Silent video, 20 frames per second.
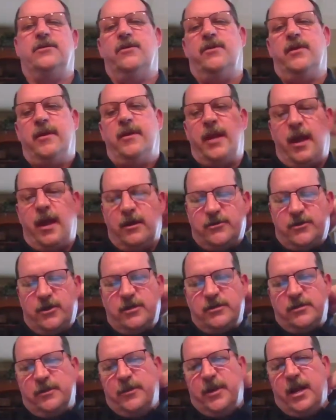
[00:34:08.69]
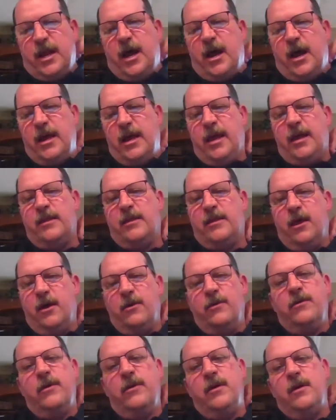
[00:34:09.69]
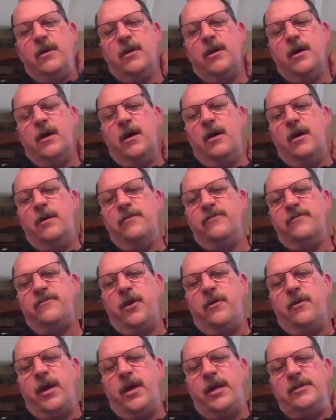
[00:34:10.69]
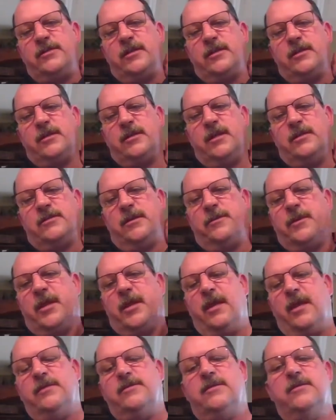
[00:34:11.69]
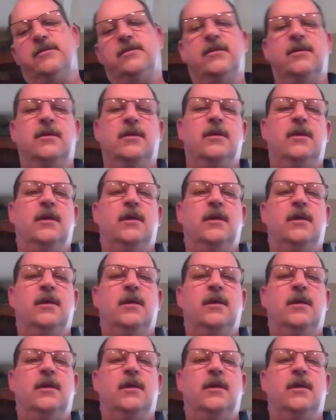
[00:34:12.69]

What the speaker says: so they now trust them at high and low flow rates in some cases.